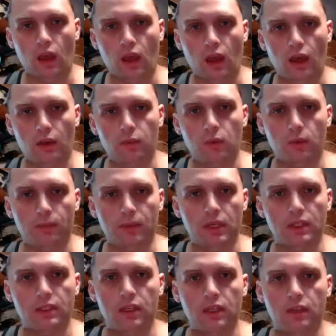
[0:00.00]
I won't be
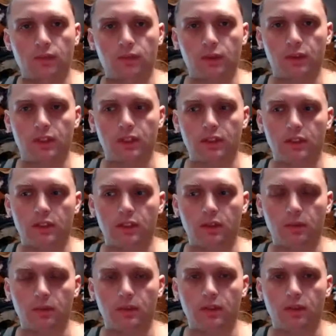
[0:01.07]
attending First
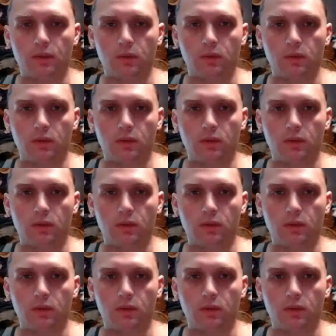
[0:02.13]
Institute. So,